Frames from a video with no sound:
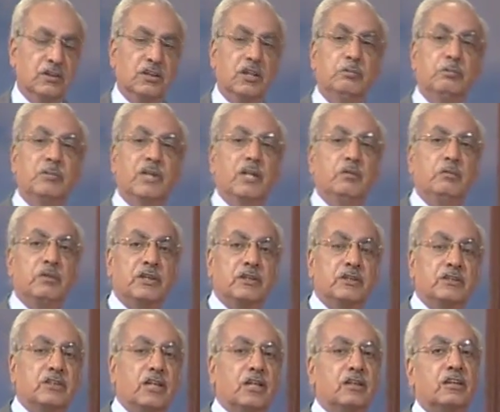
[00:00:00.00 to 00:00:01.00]
Sometimes it
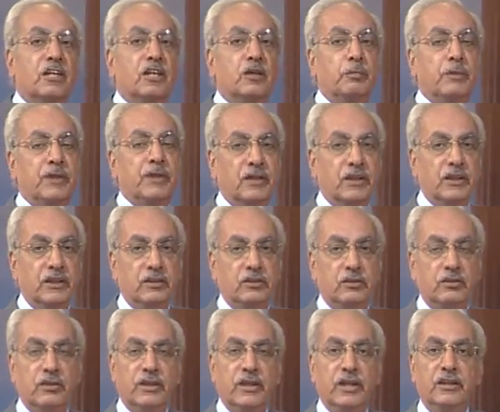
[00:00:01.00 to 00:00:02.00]
is done deliberately
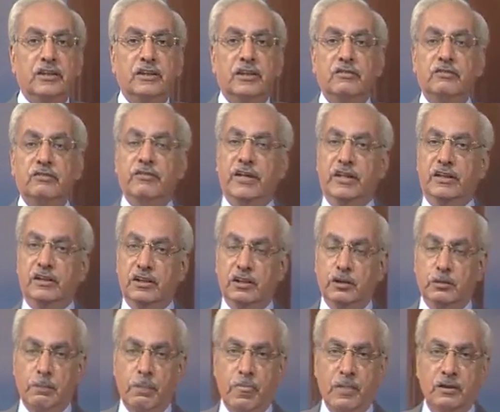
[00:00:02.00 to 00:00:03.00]
to create an effect
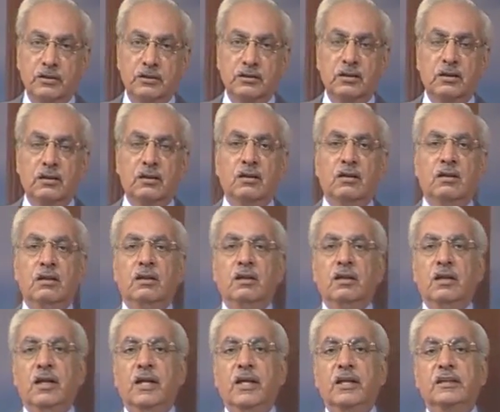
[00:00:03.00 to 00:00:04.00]

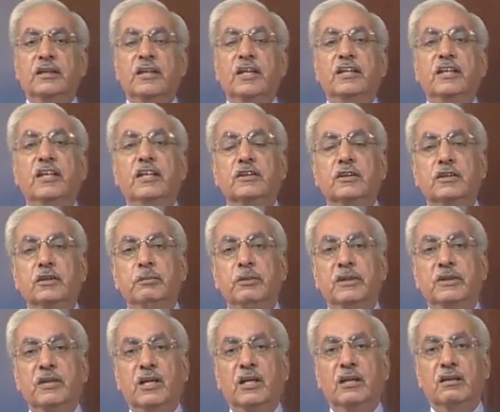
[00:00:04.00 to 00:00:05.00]
and that has to
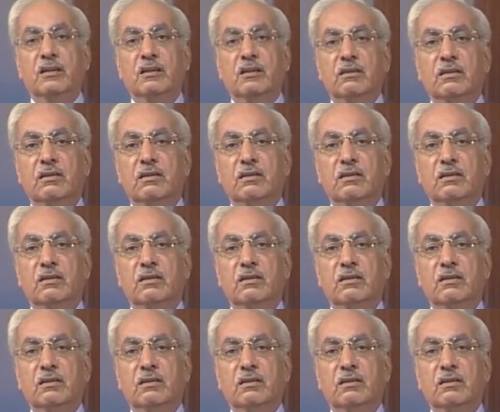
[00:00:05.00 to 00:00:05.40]
be done